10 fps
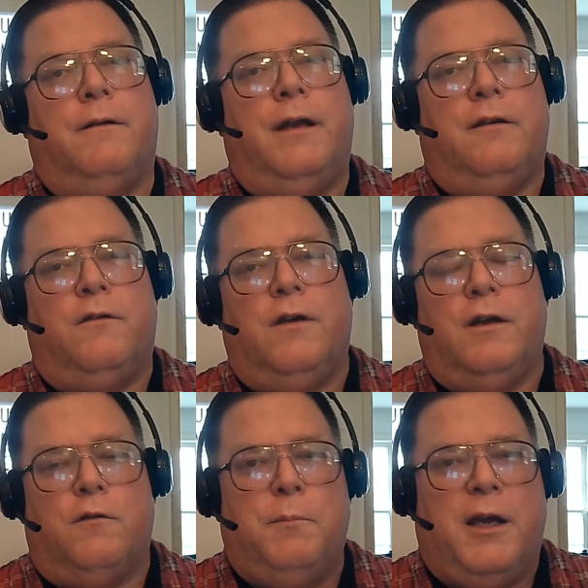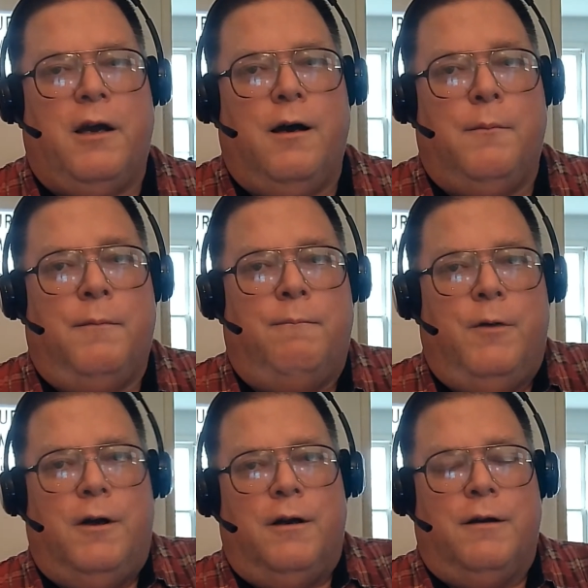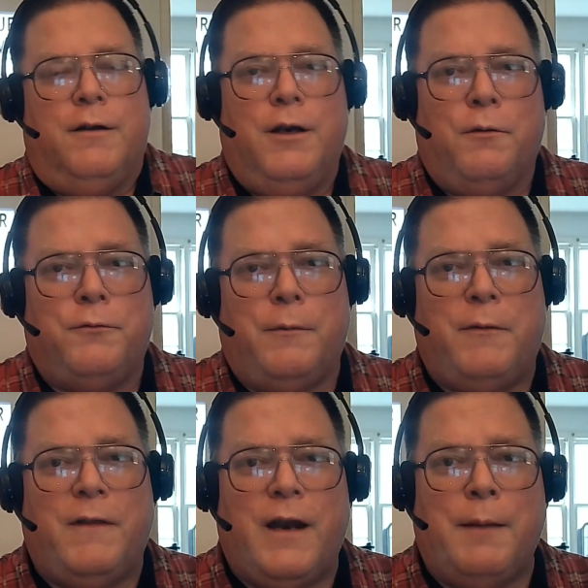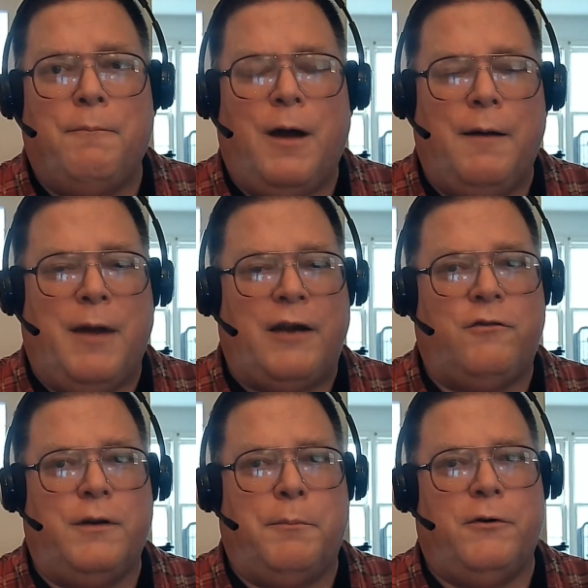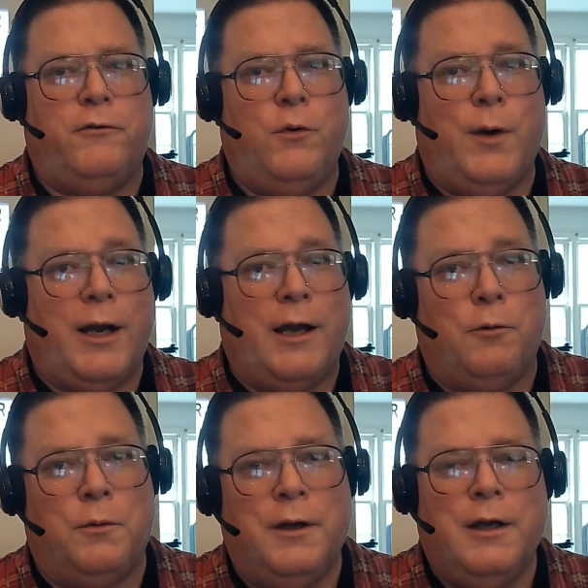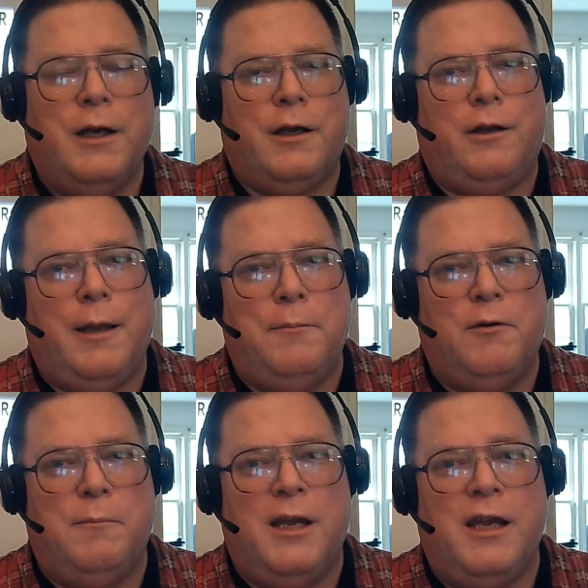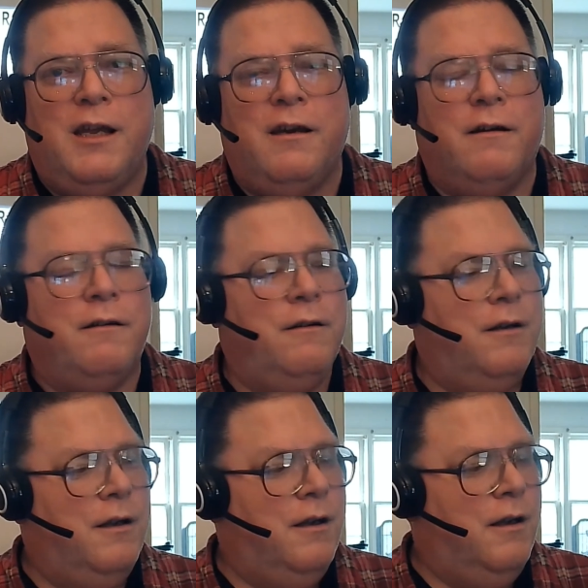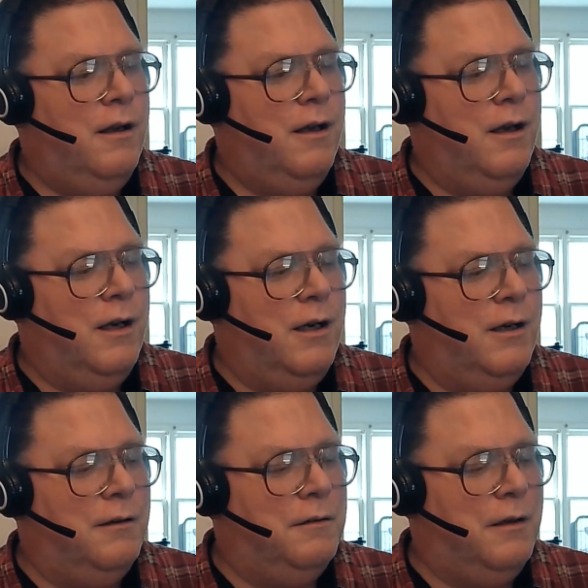It's become something that I'm actually pursuing. I don't claim to be that